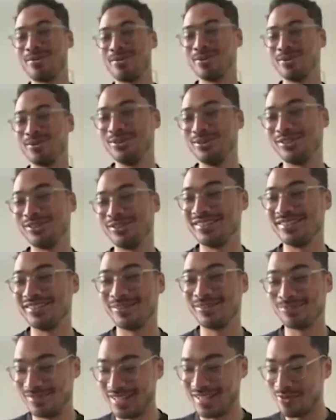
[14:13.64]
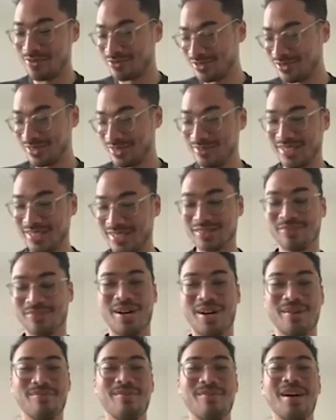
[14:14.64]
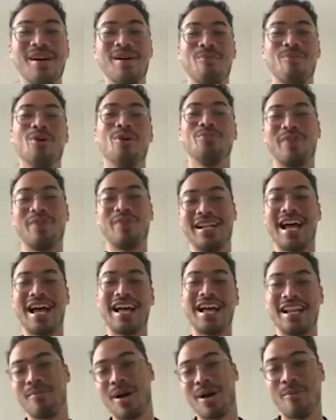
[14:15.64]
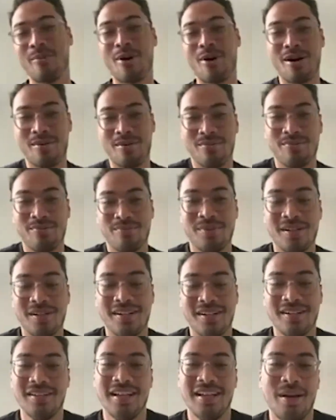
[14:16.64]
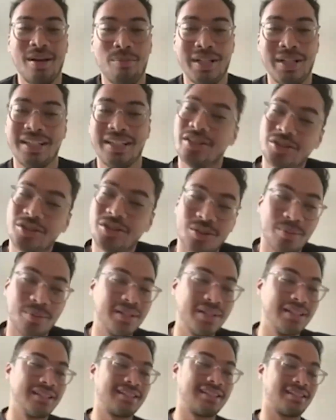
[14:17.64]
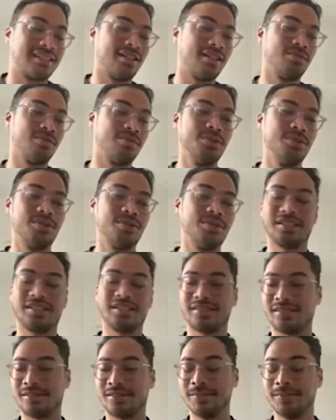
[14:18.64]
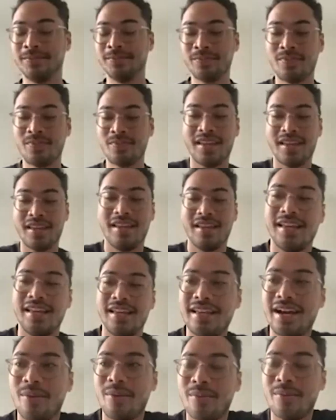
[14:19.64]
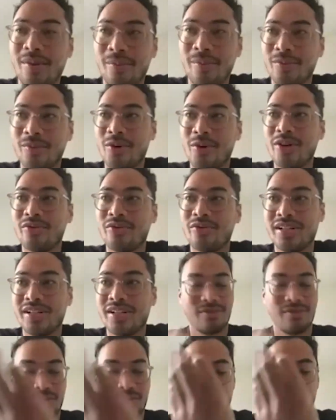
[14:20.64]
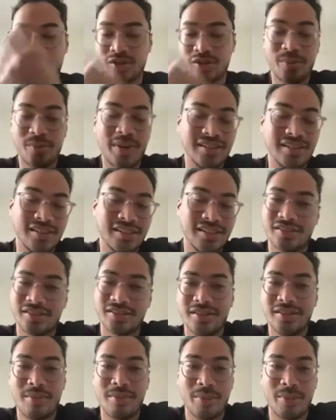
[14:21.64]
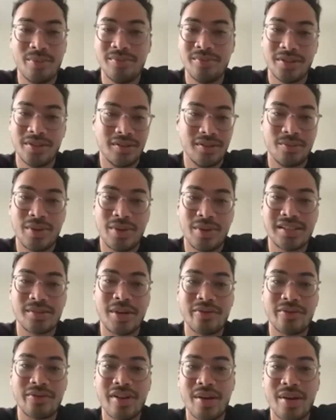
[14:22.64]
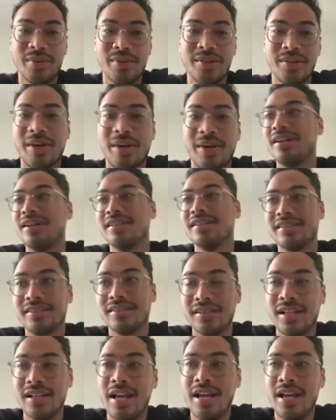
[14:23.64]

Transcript: producer. It's definitely because both my dad and my mom played instruments and loved music. So yeah, I'm grateful. And of course, with my sister, the rest of my family, my cousin,